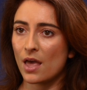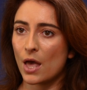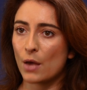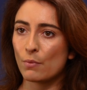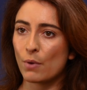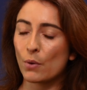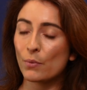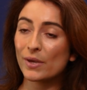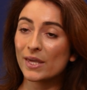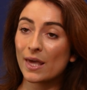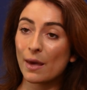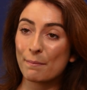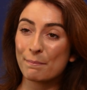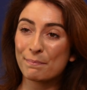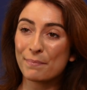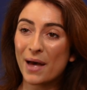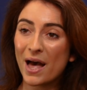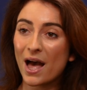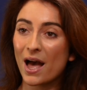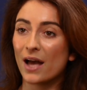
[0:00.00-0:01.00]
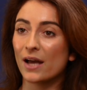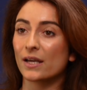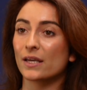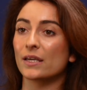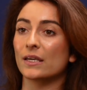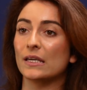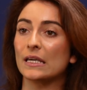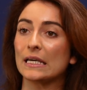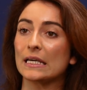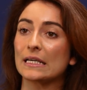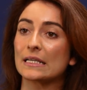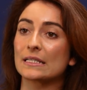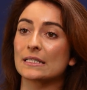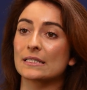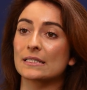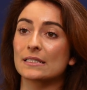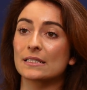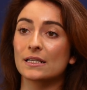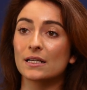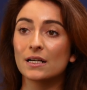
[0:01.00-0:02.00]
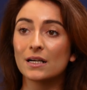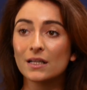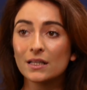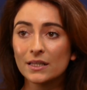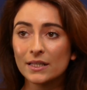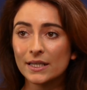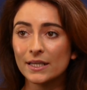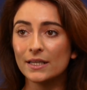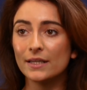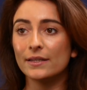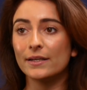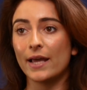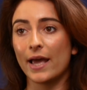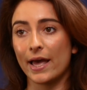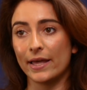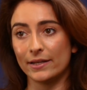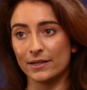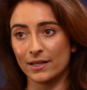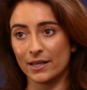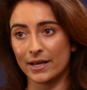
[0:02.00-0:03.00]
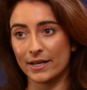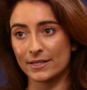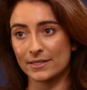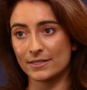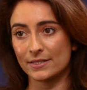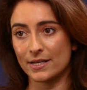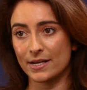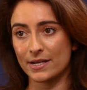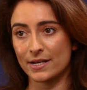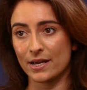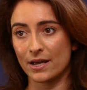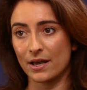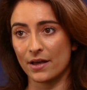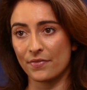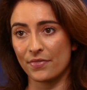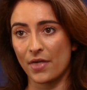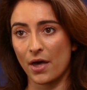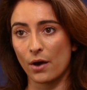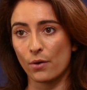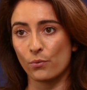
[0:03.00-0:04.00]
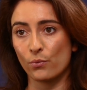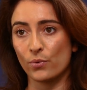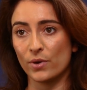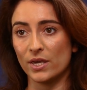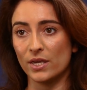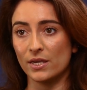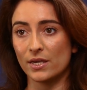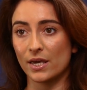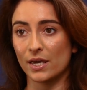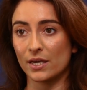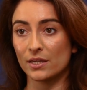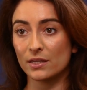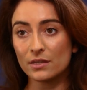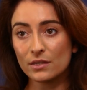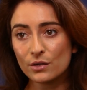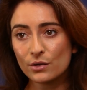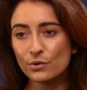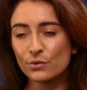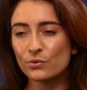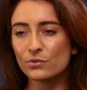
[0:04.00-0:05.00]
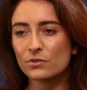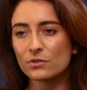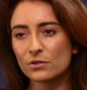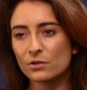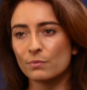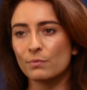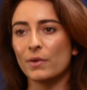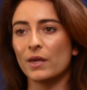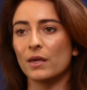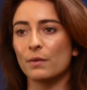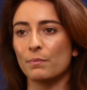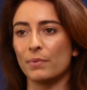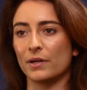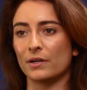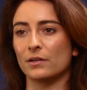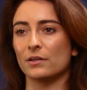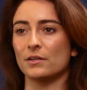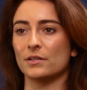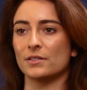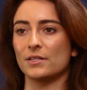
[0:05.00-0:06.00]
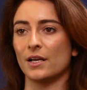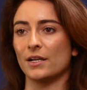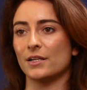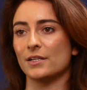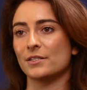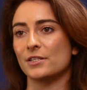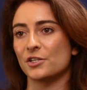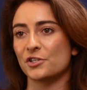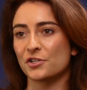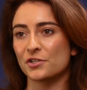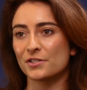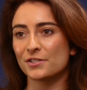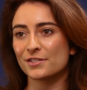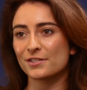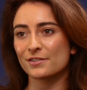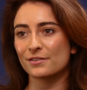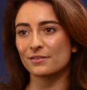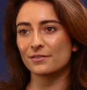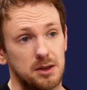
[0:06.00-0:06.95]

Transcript: And what we get back is clean, analyzed data that we can use to make better design decisions.